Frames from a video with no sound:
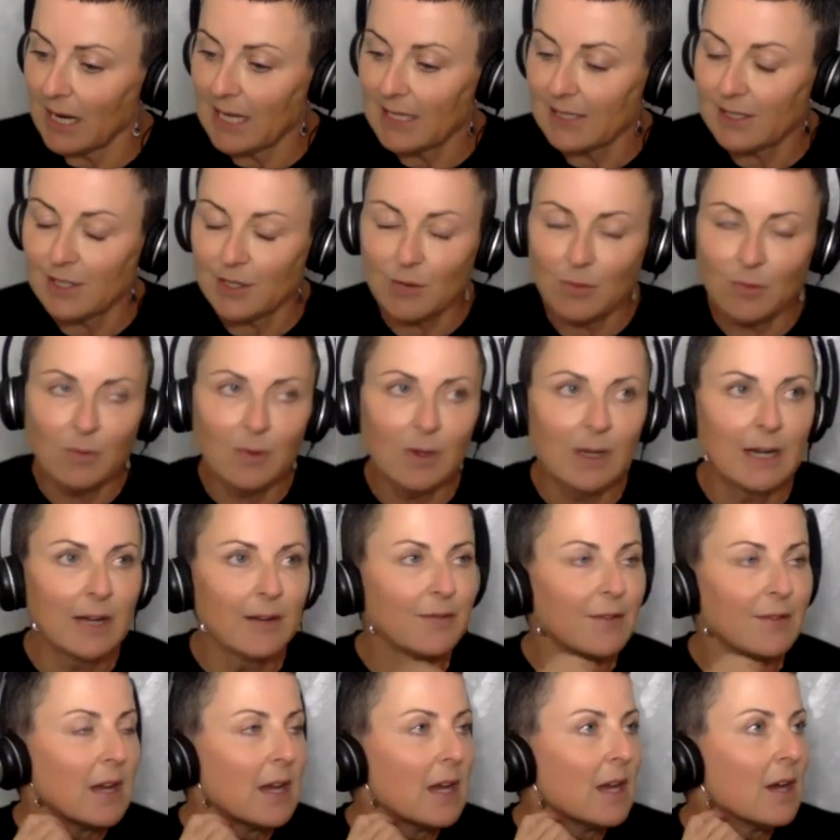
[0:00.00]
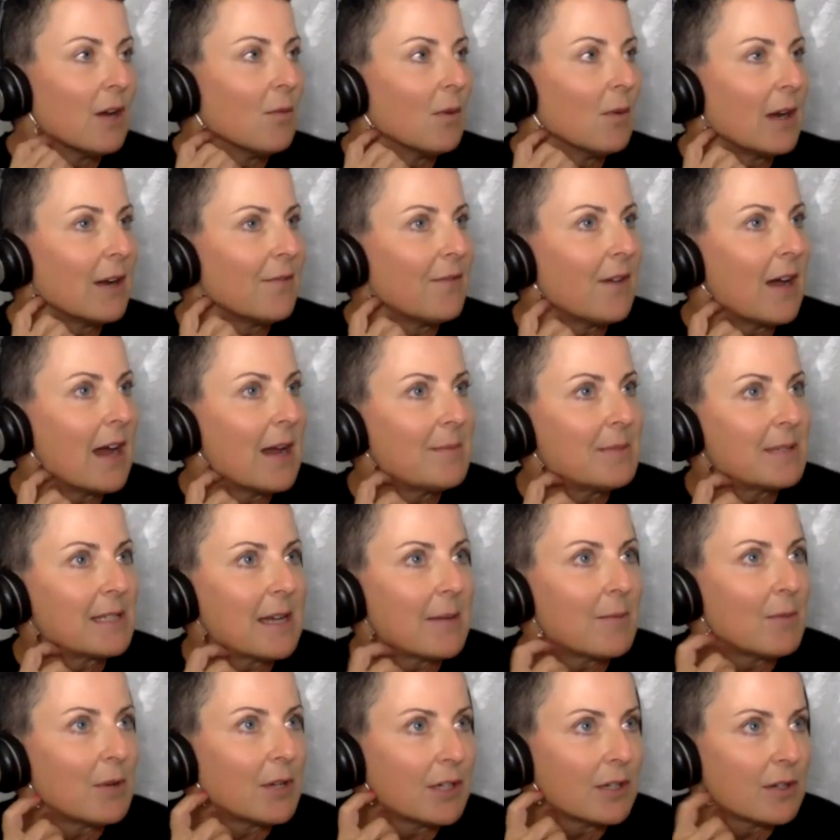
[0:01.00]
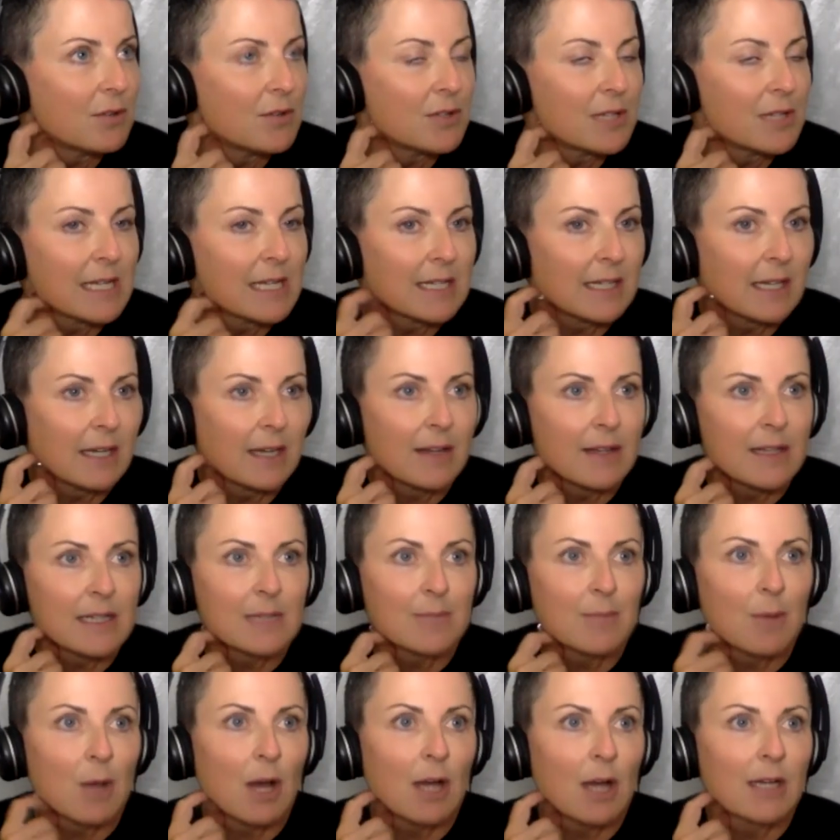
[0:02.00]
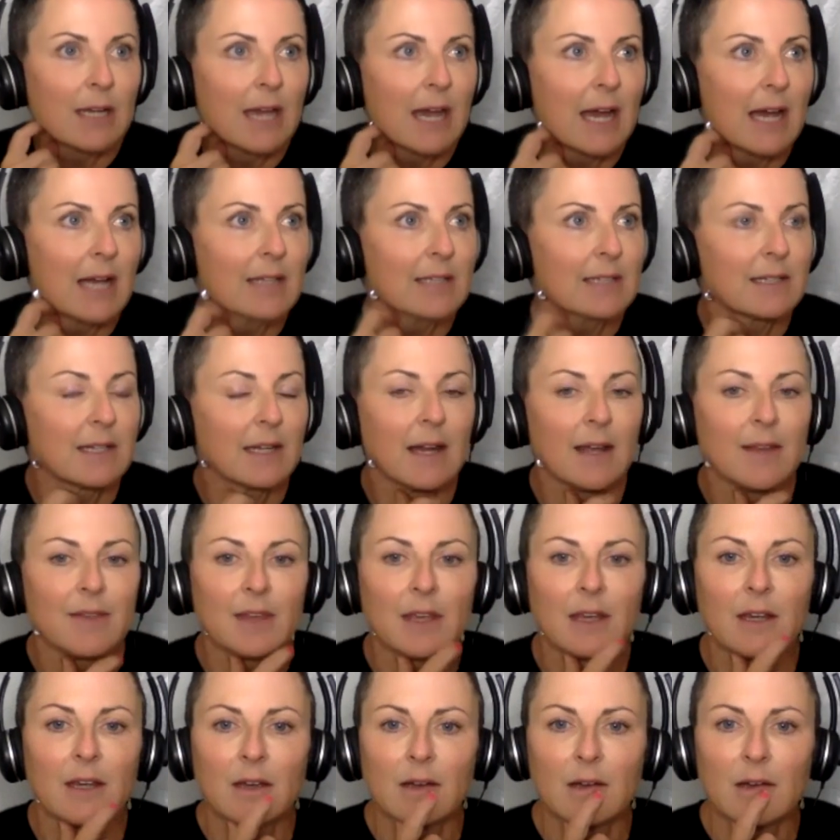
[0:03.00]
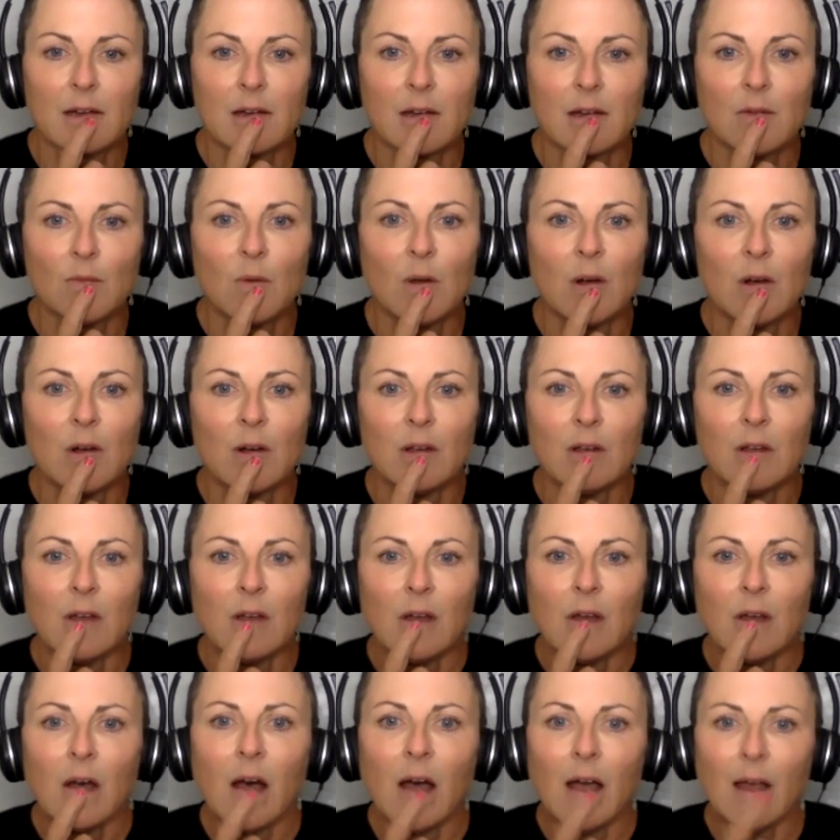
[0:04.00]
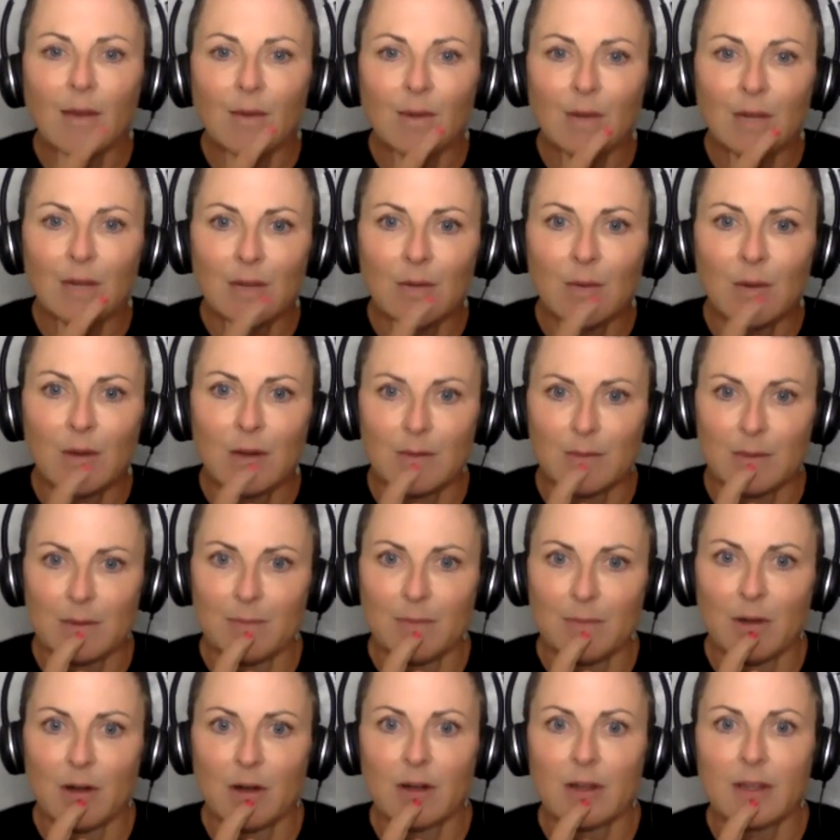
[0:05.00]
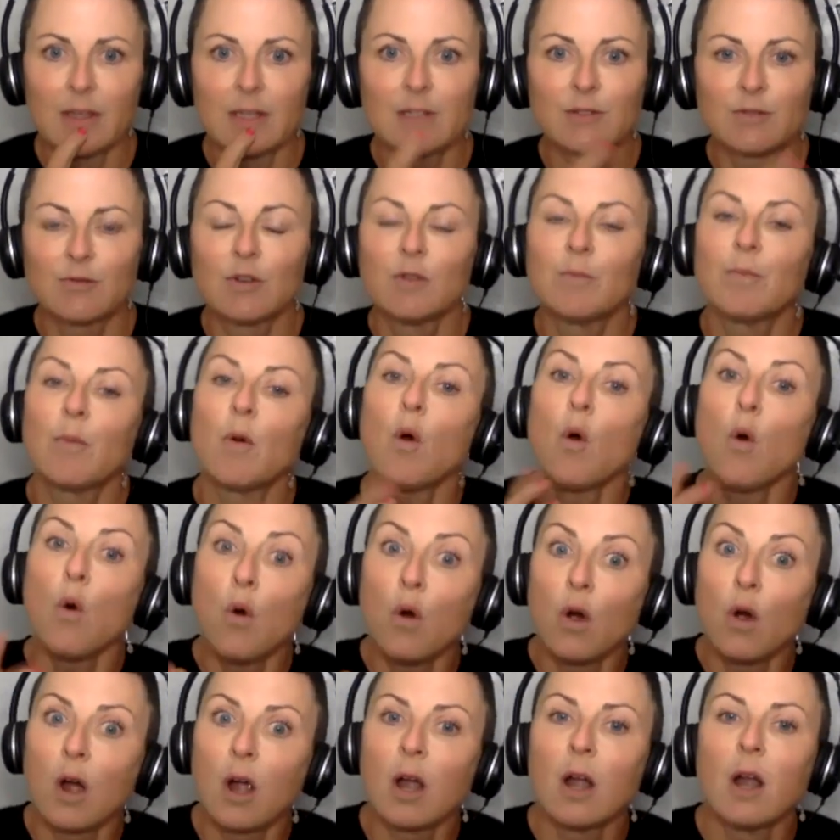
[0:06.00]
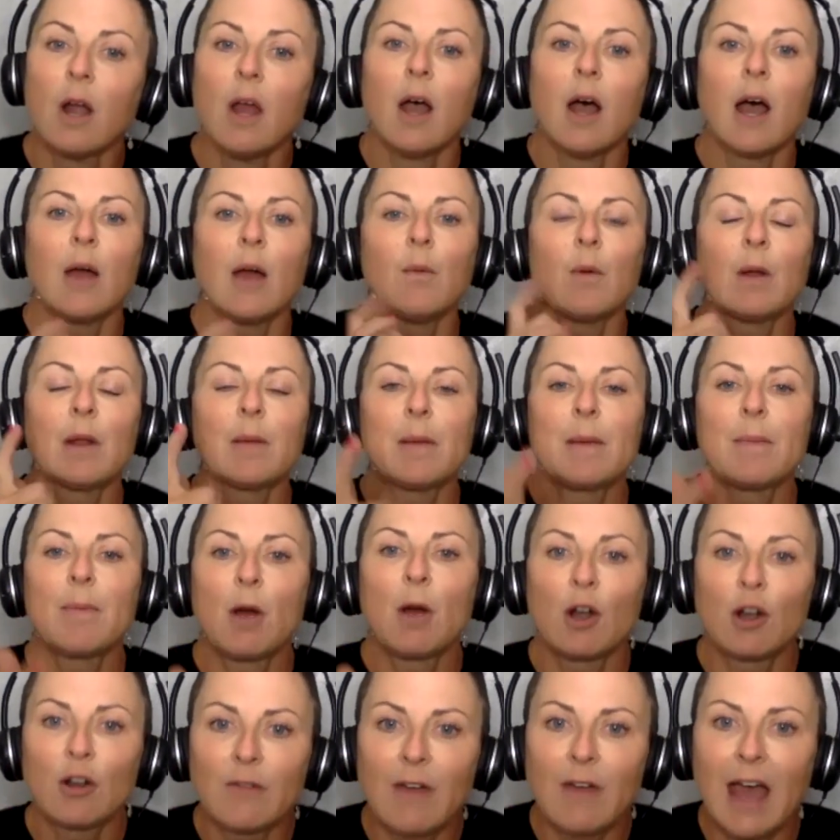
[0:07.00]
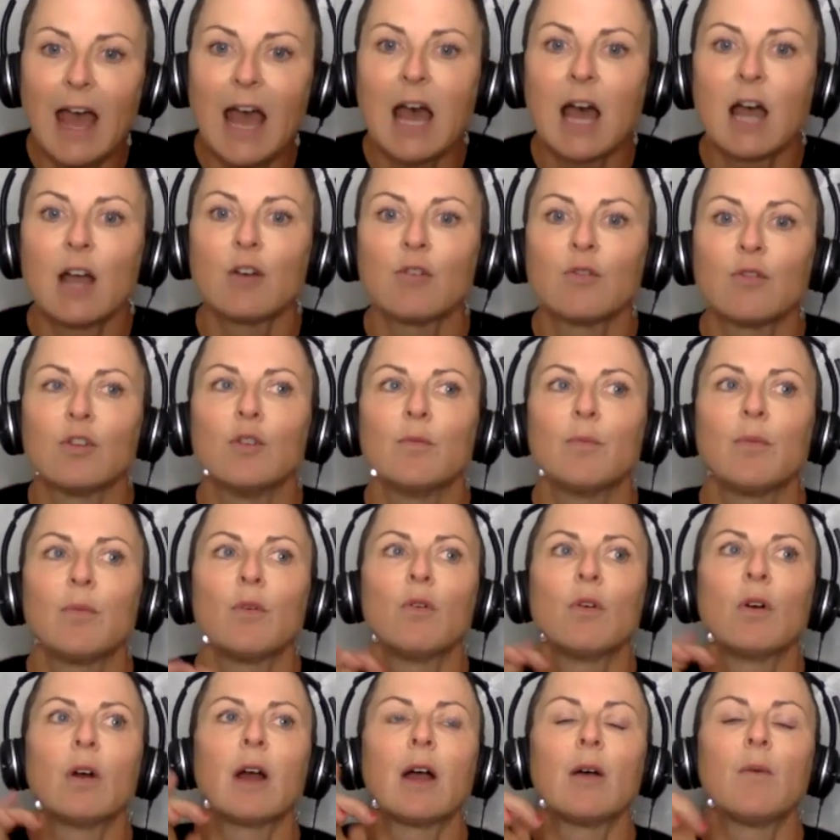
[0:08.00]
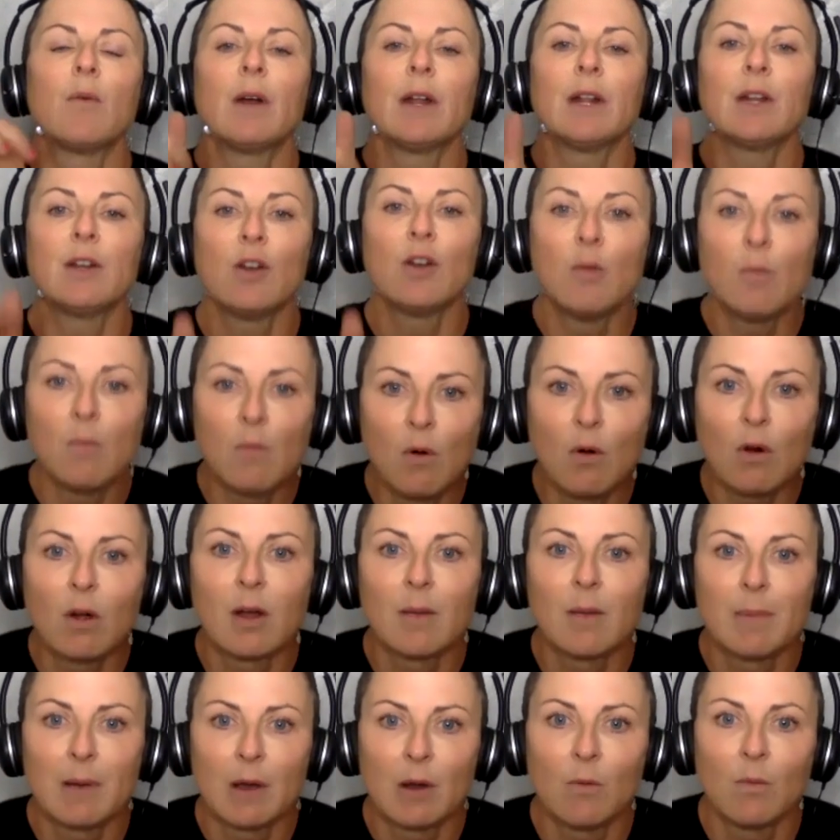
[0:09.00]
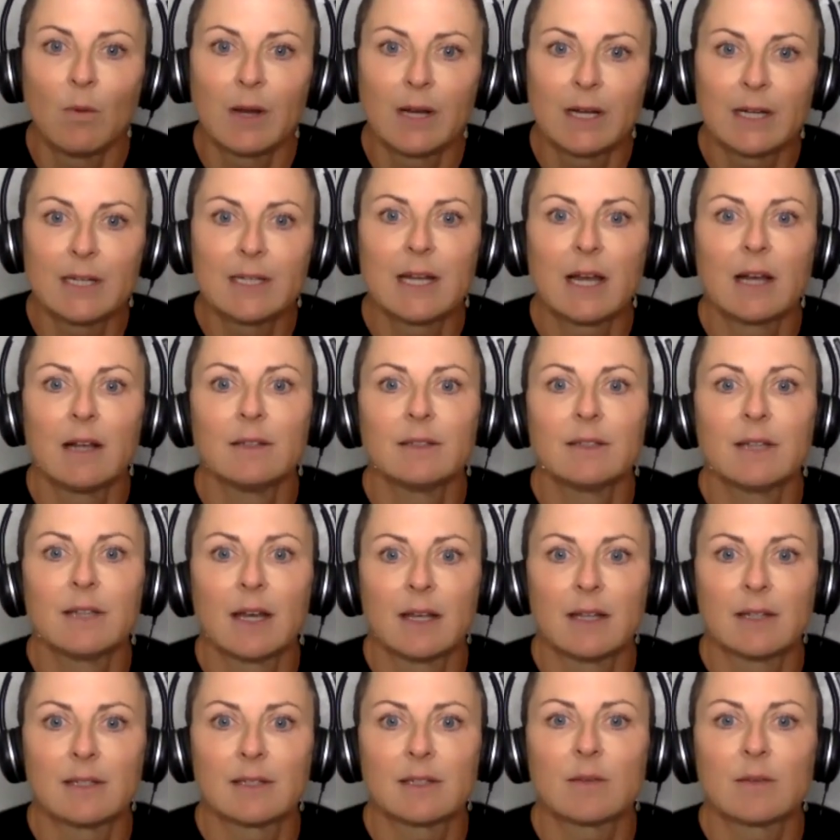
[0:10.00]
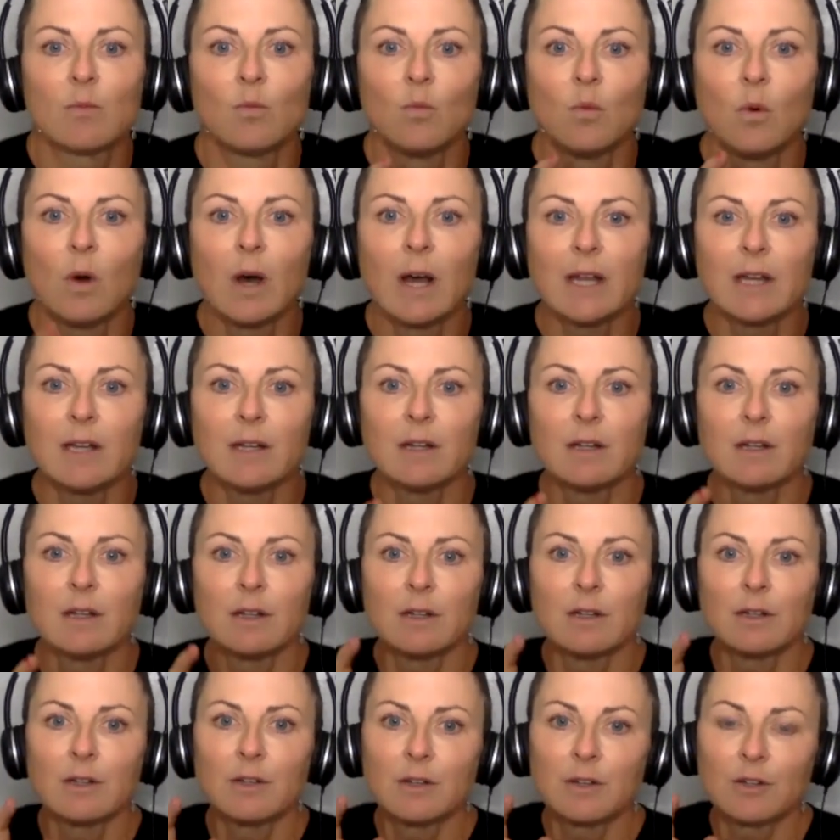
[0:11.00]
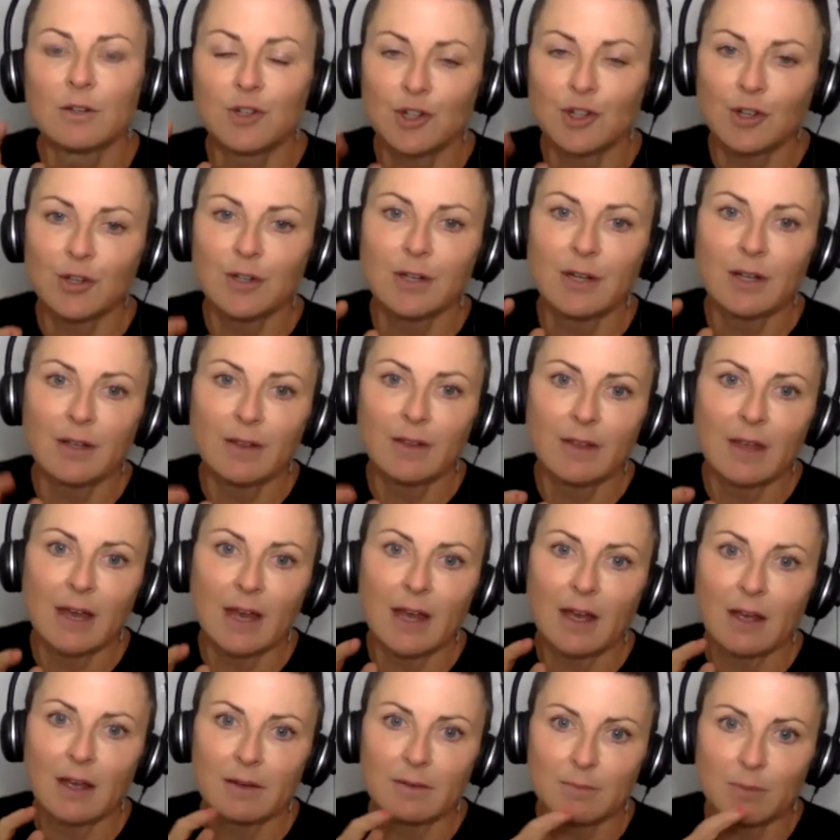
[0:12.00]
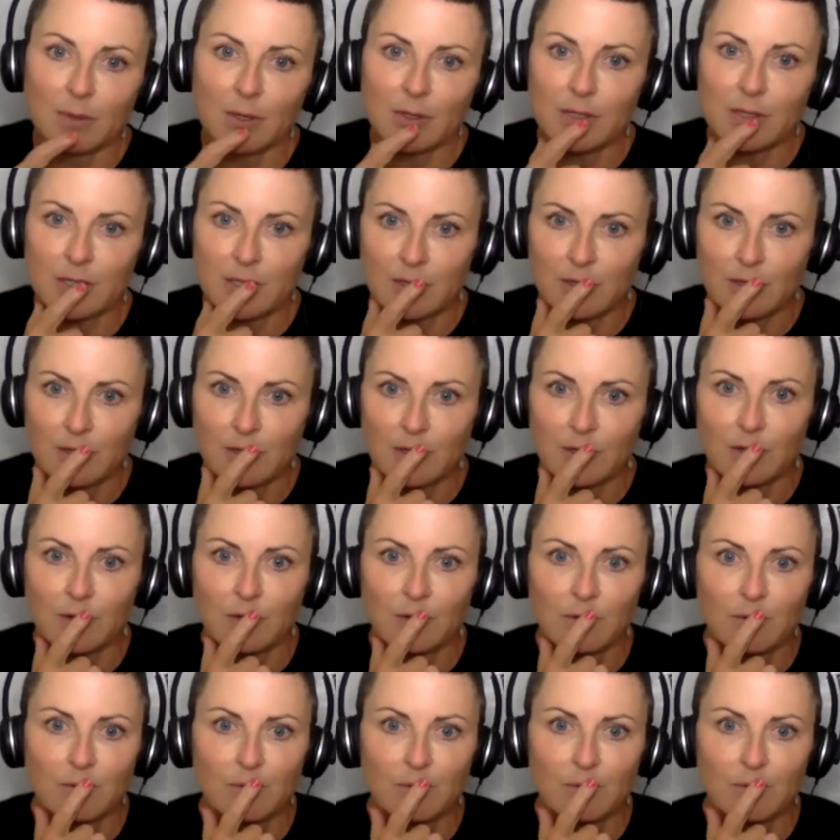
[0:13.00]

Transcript: And so what if I'm someone who's listening to this podcast and I think, well, I really want to be part of this group, or I want to be part of a group, or I want to know more about what Adele does. What should that person do?